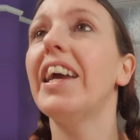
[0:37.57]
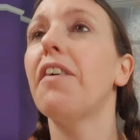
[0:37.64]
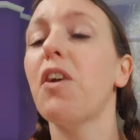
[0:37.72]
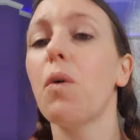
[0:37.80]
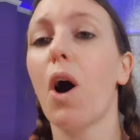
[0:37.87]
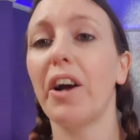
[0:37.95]

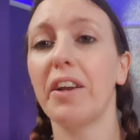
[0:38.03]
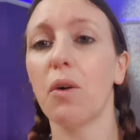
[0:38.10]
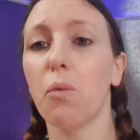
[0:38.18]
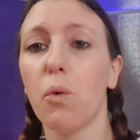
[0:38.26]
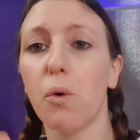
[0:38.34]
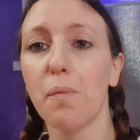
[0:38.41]
if you are in a
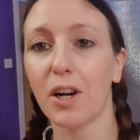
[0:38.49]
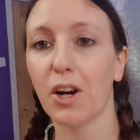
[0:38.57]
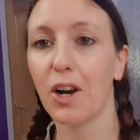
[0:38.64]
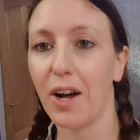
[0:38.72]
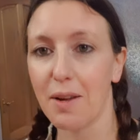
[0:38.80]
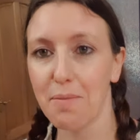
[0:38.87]
warmer
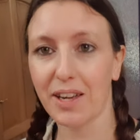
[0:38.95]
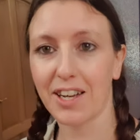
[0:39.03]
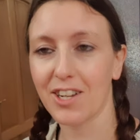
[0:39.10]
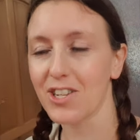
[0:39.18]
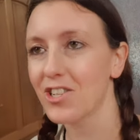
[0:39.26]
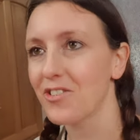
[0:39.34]
climate
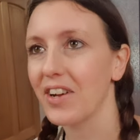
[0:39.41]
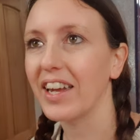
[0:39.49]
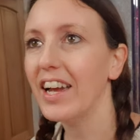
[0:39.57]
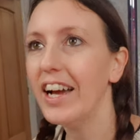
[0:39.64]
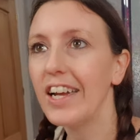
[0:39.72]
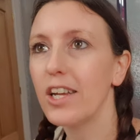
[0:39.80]

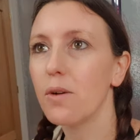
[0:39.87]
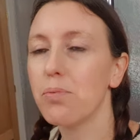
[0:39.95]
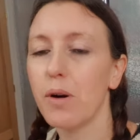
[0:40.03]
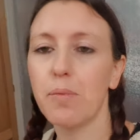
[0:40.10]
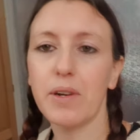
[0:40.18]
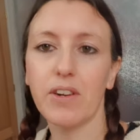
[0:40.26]
country, you're
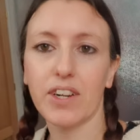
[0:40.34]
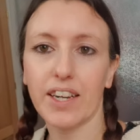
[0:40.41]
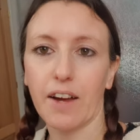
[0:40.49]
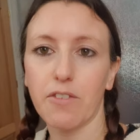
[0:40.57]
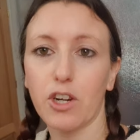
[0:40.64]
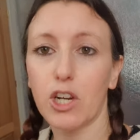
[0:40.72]
probably not going
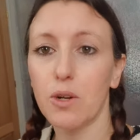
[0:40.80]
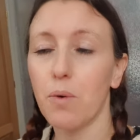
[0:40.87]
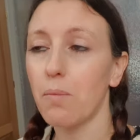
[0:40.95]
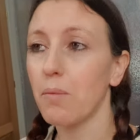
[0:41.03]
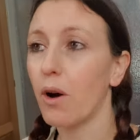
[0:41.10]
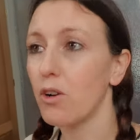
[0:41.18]
to have a clue
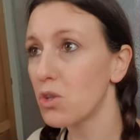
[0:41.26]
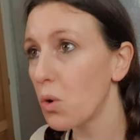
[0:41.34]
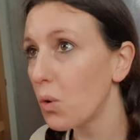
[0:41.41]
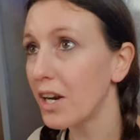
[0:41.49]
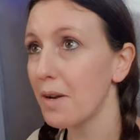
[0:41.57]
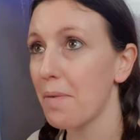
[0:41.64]
what I'm
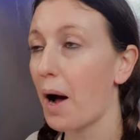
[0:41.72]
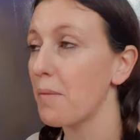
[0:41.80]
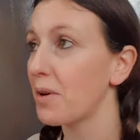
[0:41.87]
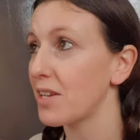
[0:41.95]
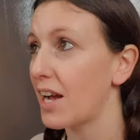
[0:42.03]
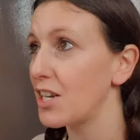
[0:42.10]
talking about,
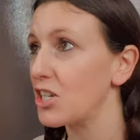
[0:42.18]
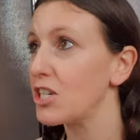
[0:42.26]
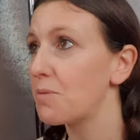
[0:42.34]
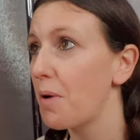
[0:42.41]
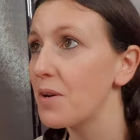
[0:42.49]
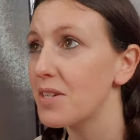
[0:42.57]
because I actually
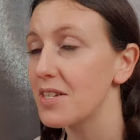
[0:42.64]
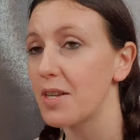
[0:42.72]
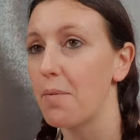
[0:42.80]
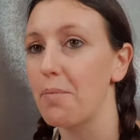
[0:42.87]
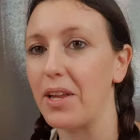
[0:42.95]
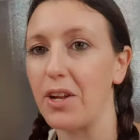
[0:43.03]
spoke to
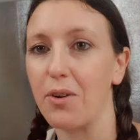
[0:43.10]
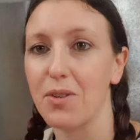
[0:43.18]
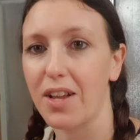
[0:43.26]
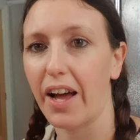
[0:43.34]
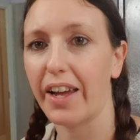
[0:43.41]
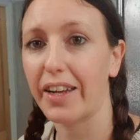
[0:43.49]
somebody who
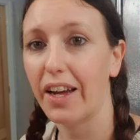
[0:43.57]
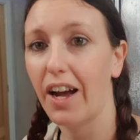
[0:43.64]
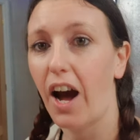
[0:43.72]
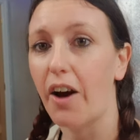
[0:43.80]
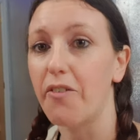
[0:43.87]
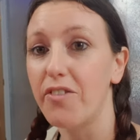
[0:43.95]
was like,
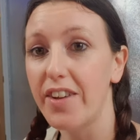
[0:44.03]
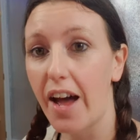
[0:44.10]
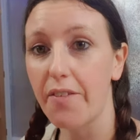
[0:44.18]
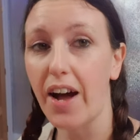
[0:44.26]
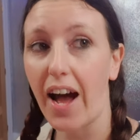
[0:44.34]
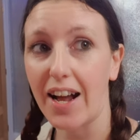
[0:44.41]
I've
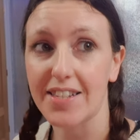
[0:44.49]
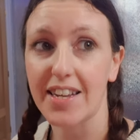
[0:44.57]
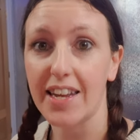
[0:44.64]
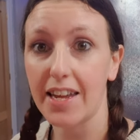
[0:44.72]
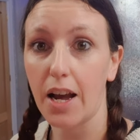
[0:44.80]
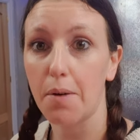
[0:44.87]
never had to
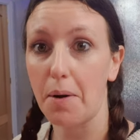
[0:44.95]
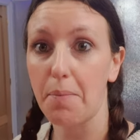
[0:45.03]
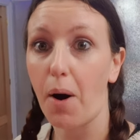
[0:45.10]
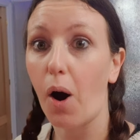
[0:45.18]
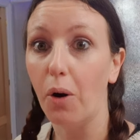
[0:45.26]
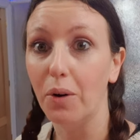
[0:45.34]
heat up my
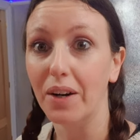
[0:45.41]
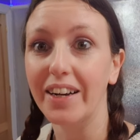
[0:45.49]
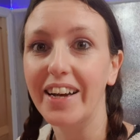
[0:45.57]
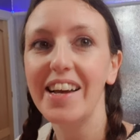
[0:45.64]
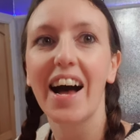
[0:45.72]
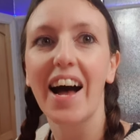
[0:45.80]
pole.
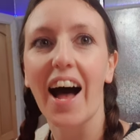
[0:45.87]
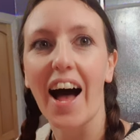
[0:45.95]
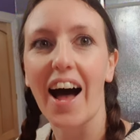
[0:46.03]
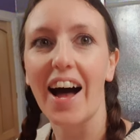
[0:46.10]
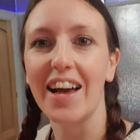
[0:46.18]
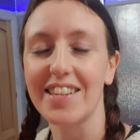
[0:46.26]

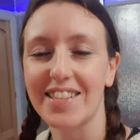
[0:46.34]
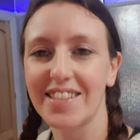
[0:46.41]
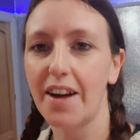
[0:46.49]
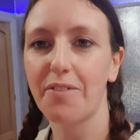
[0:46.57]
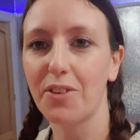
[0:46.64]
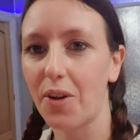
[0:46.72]
It's
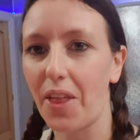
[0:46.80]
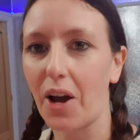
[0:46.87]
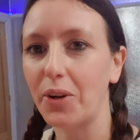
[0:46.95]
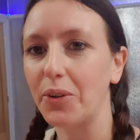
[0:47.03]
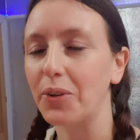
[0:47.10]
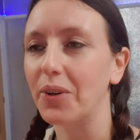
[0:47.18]
never got
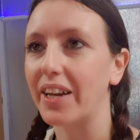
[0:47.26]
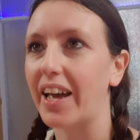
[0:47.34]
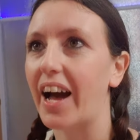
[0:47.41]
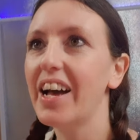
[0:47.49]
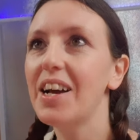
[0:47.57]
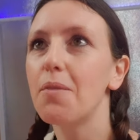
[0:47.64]
that cool
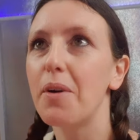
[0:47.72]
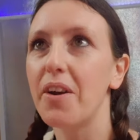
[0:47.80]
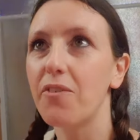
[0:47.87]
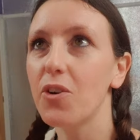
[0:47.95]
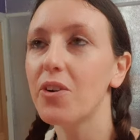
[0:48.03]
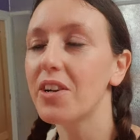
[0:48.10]
here. But
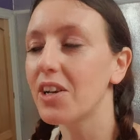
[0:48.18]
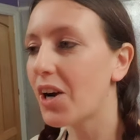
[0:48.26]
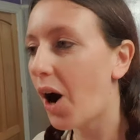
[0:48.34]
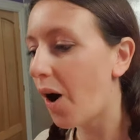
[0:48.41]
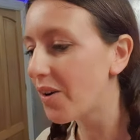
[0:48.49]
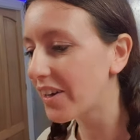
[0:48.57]
if you're in a
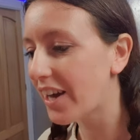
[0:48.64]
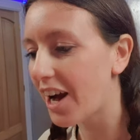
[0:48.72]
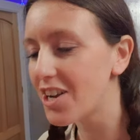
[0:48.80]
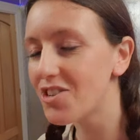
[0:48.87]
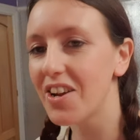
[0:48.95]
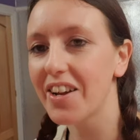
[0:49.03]
colder
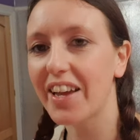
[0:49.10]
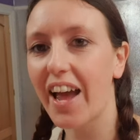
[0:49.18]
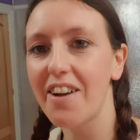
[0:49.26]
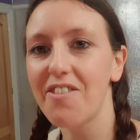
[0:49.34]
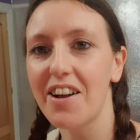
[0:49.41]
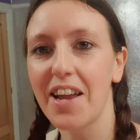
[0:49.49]
country,
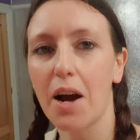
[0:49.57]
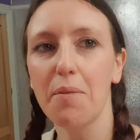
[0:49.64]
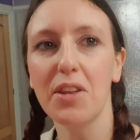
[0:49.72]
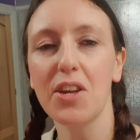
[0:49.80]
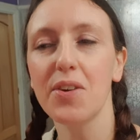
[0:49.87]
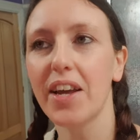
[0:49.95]
okay, right now
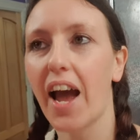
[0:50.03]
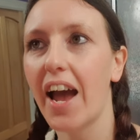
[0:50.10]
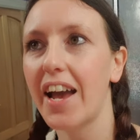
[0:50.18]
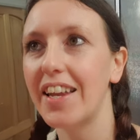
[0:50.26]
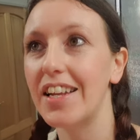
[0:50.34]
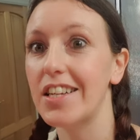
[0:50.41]
I'm in the
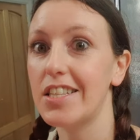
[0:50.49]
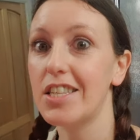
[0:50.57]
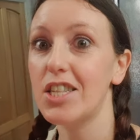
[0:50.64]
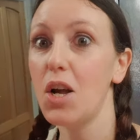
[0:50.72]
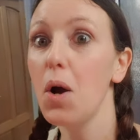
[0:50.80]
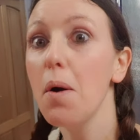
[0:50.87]
UK and
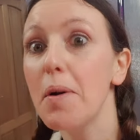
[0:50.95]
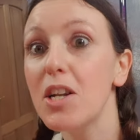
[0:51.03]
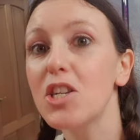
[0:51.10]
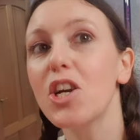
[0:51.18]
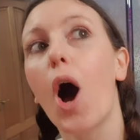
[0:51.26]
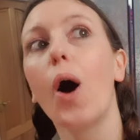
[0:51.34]
it's so
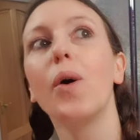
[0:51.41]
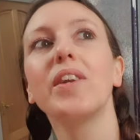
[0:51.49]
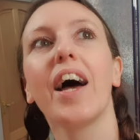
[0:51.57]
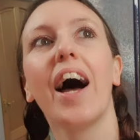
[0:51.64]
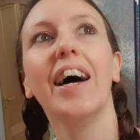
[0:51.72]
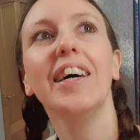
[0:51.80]
much
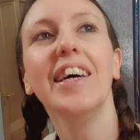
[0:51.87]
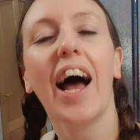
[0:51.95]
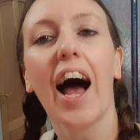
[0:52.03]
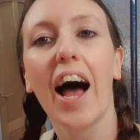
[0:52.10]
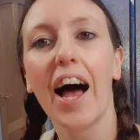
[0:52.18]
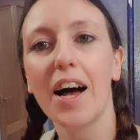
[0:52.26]
colder.
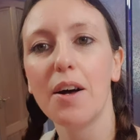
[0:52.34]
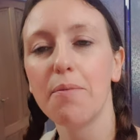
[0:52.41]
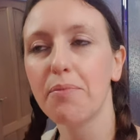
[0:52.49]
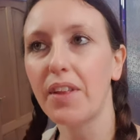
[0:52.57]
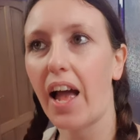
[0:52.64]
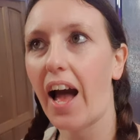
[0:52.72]

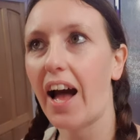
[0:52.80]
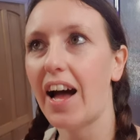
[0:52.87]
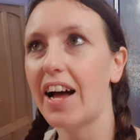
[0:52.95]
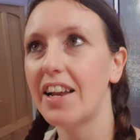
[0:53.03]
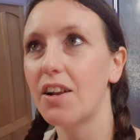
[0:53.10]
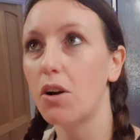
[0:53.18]
And
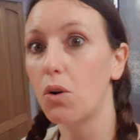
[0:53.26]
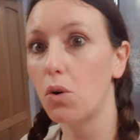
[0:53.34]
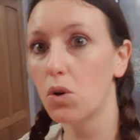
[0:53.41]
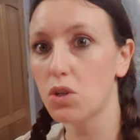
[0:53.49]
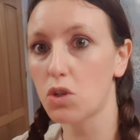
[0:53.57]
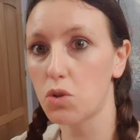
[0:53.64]
I'll
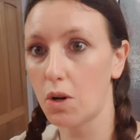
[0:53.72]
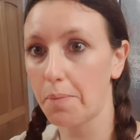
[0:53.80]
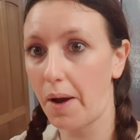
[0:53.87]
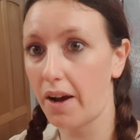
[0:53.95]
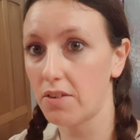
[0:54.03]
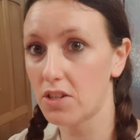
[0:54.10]
also talk
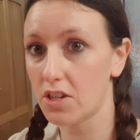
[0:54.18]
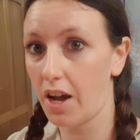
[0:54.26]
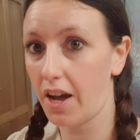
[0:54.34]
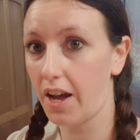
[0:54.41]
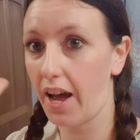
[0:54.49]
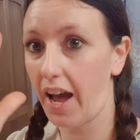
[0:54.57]
about
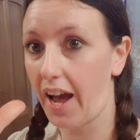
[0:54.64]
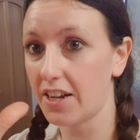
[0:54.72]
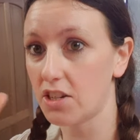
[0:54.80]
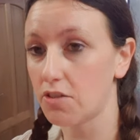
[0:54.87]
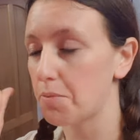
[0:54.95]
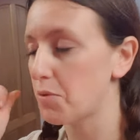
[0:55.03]

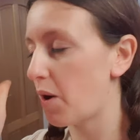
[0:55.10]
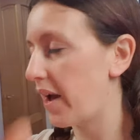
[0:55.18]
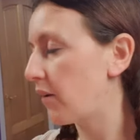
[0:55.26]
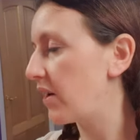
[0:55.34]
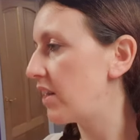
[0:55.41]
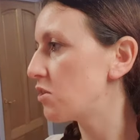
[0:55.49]
hand grip. Right?
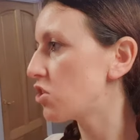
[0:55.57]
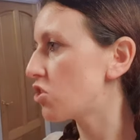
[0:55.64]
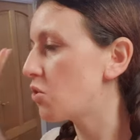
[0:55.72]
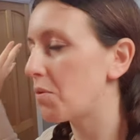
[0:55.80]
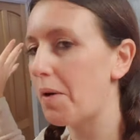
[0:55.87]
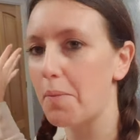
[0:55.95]
Anyway, let's
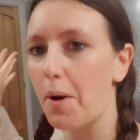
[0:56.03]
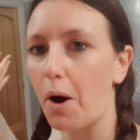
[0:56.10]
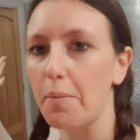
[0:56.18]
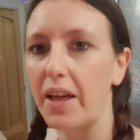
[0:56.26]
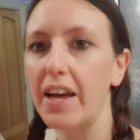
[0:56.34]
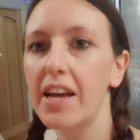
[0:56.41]
just talk about the
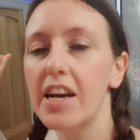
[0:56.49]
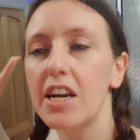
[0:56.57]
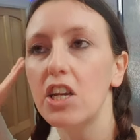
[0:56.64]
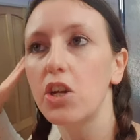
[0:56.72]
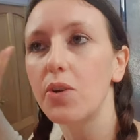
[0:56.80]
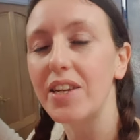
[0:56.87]
pole a minute.
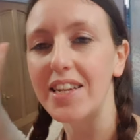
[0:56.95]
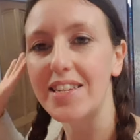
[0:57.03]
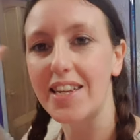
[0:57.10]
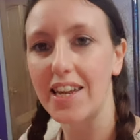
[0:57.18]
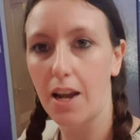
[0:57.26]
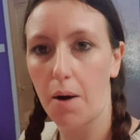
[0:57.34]
You need
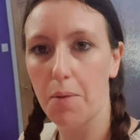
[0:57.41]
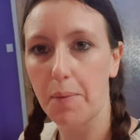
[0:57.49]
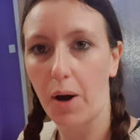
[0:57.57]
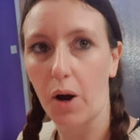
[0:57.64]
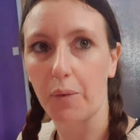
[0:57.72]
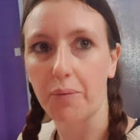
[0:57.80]
to heat up the
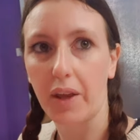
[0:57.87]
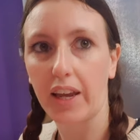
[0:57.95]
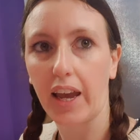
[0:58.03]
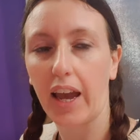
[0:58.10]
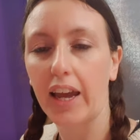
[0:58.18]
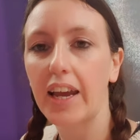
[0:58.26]
pole,
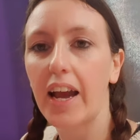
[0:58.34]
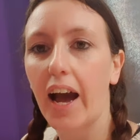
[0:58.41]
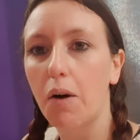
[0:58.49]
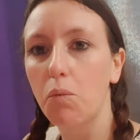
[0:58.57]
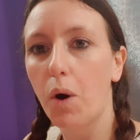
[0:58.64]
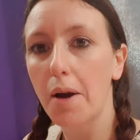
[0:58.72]
okay?
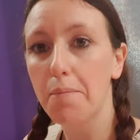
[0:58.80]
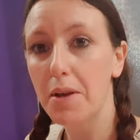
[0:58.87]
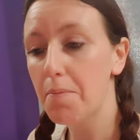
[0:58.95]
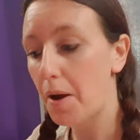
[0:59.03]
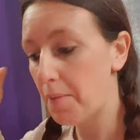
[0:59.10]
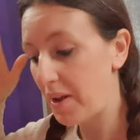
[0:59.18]
And what I
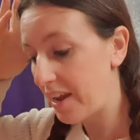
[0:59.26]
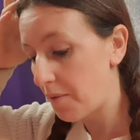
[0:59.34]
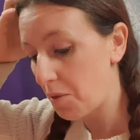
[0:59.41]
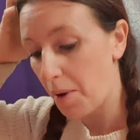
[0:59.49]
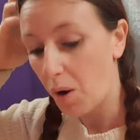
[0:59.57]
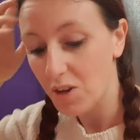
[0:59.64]
mean by
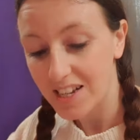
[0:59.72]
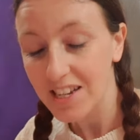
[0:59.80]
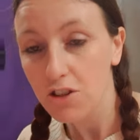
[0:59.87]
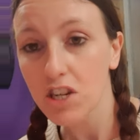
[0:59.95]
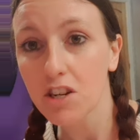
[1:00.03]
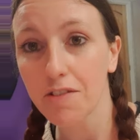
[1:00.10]
heating the pole is
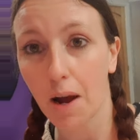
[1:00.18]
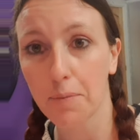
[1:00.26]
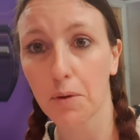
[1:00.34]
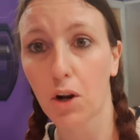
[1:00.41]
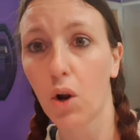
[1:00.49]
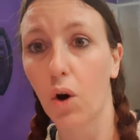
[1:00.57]
literally grab
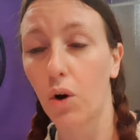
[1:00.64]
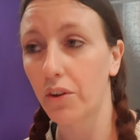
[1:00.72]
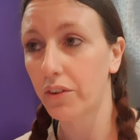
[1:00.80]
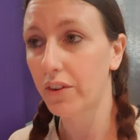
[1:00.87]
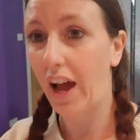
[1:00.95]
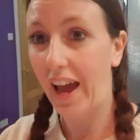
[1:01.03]
the
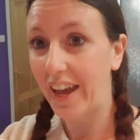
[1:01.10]
cloth,